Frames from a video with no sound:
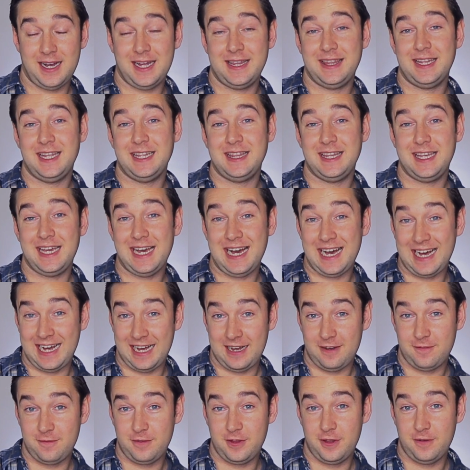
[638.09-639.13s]
and then the
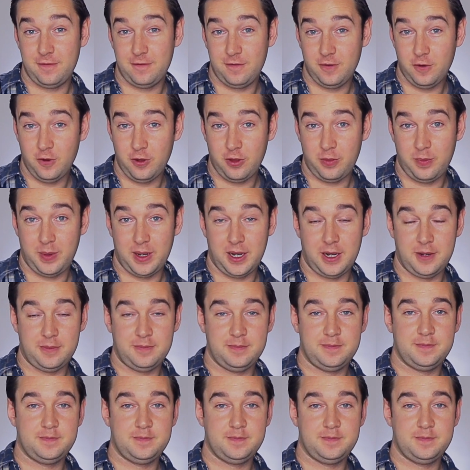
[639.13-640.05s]
A for the fourth bar.